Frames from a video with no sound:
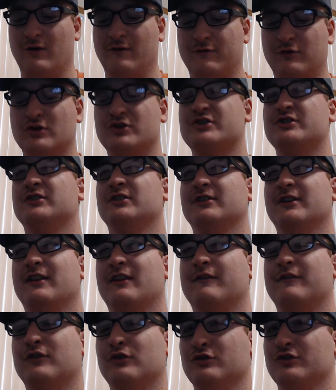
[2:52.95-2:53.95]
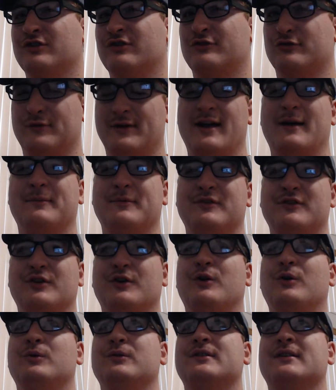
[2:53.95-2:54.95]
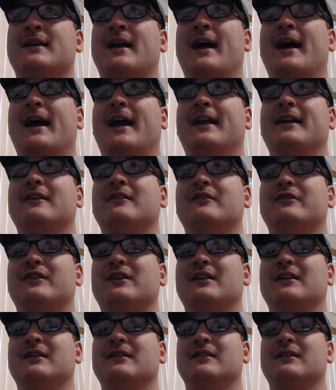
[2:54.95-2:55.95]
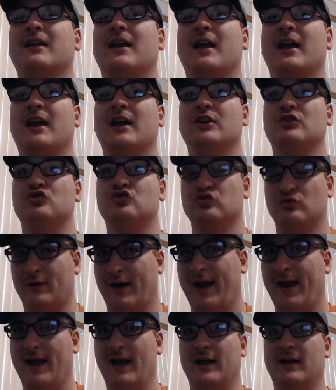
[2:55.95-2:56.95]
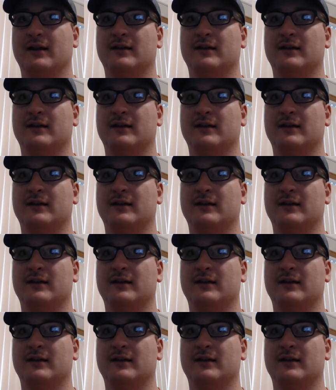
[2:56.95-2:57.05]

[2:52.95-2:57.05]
Unfortunately, the first three episodes kind of is a drag.